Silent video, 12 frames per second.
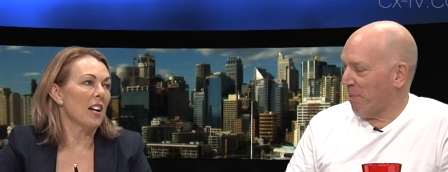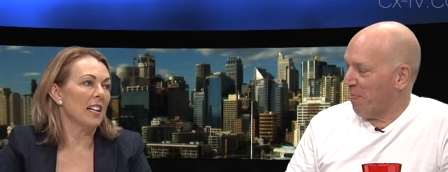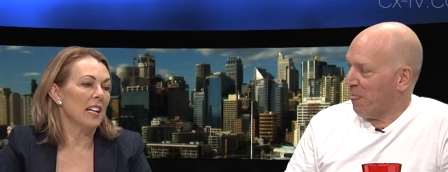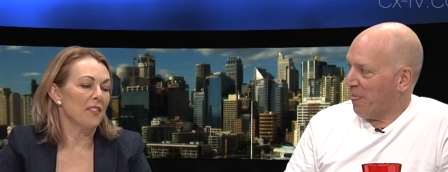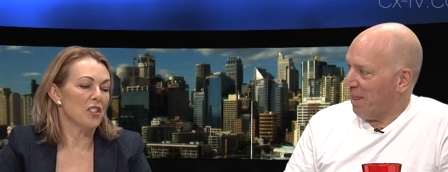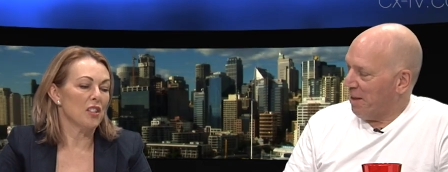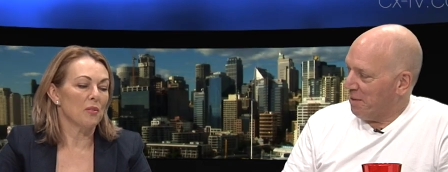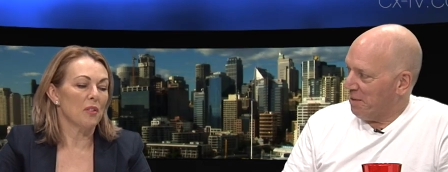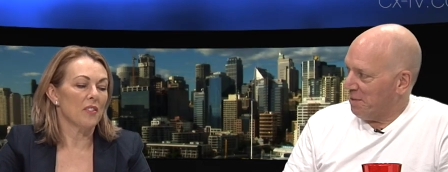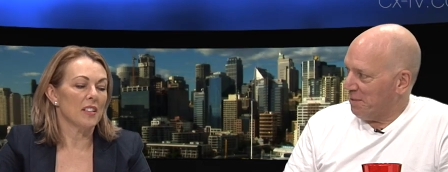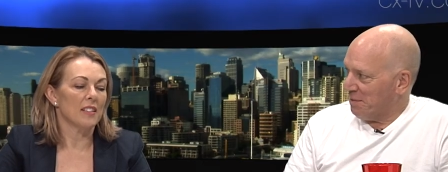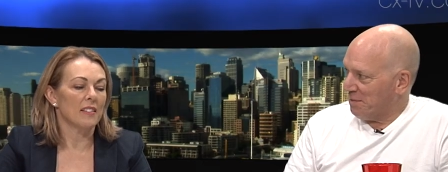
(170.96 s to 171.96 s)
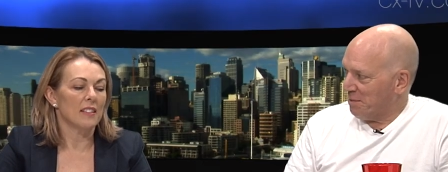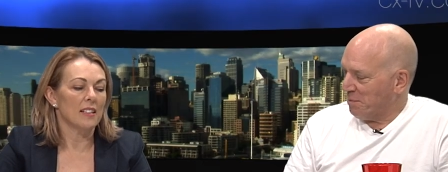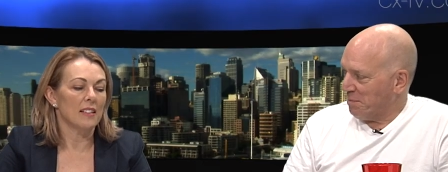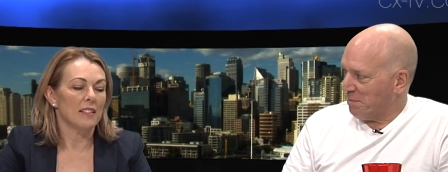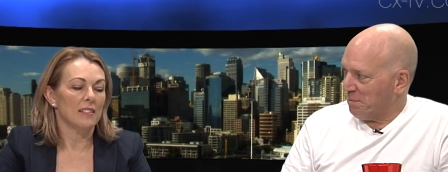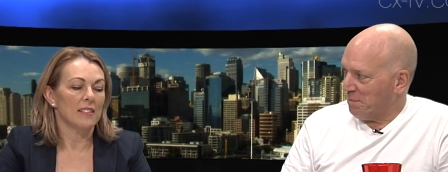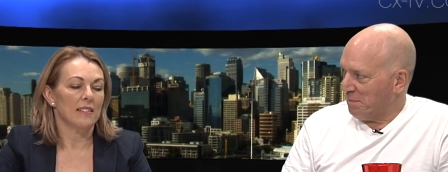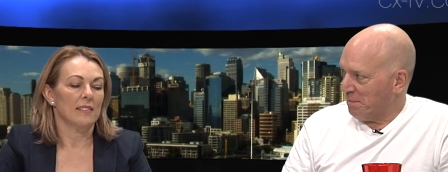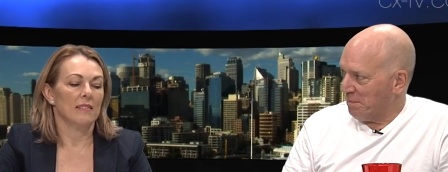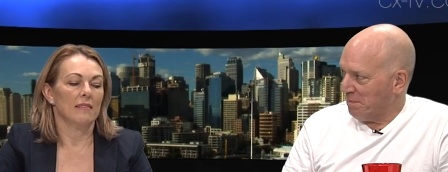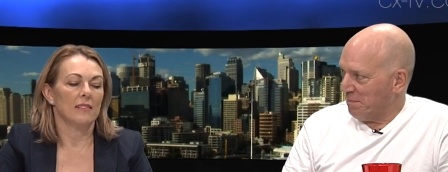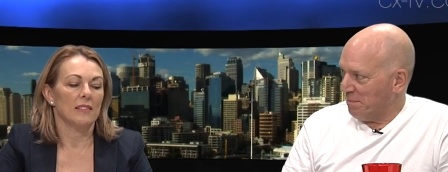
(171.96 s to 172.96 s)
Speaker 1: I don't have to do all the, the
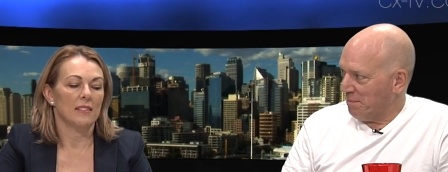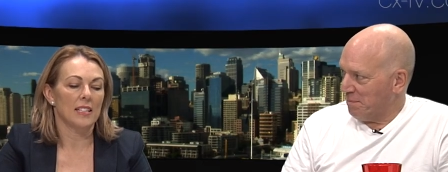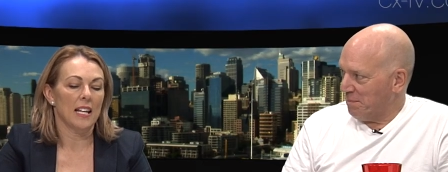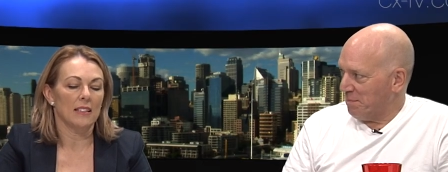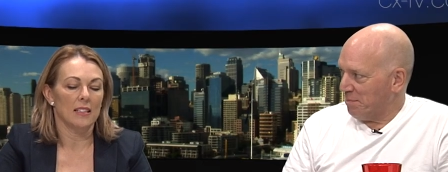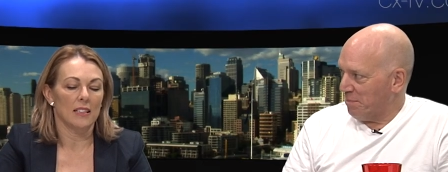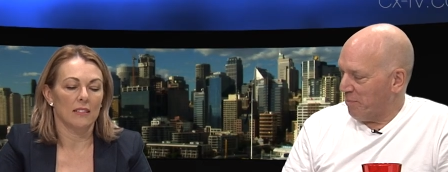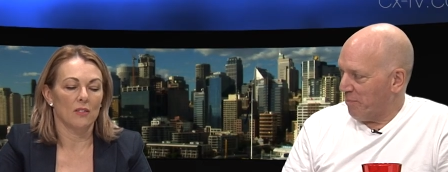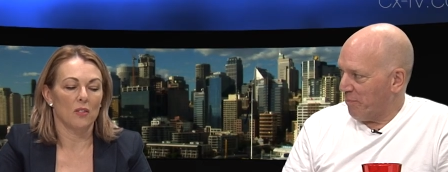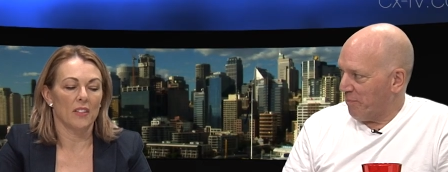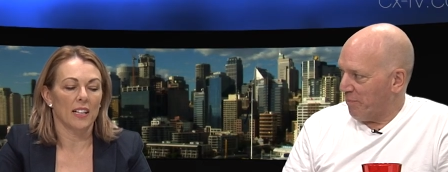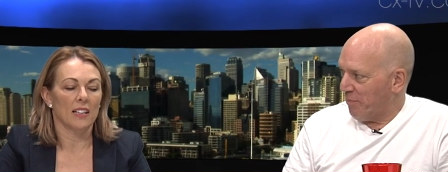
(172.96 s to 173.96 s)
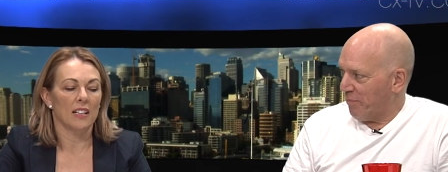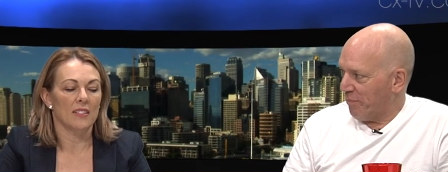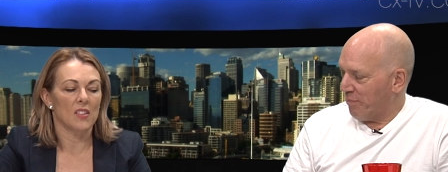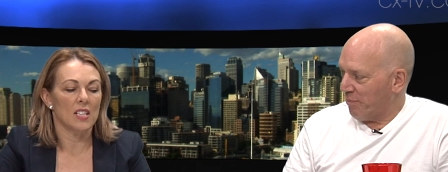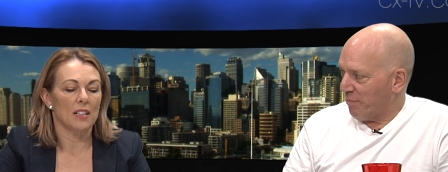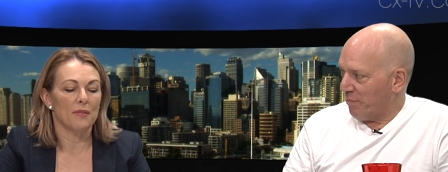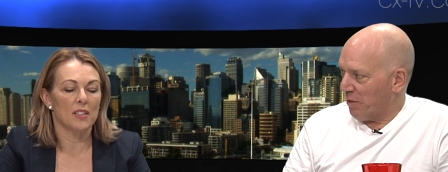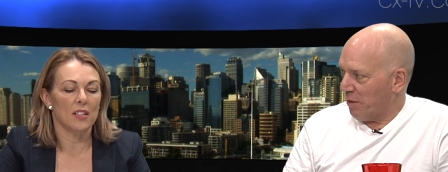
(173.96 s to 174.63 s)
dancing and all that kind of stuff.